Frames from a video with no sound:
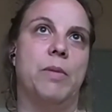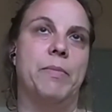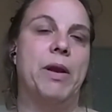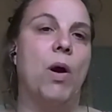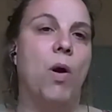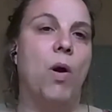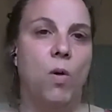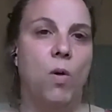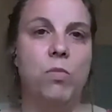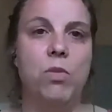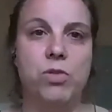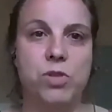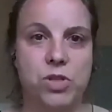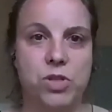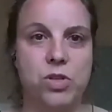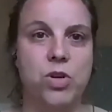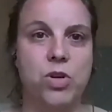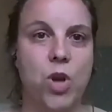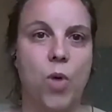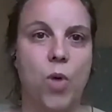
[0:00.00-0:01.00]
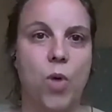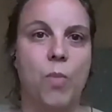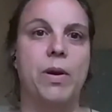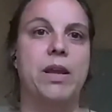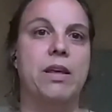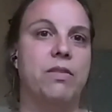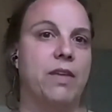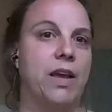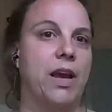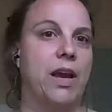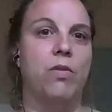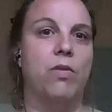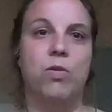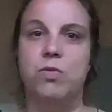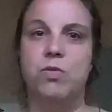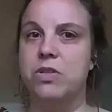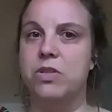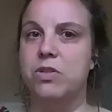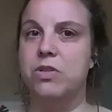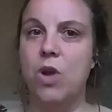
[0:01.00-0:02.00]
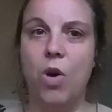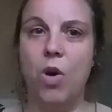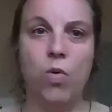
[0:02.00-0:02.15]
almost nobody there. There was no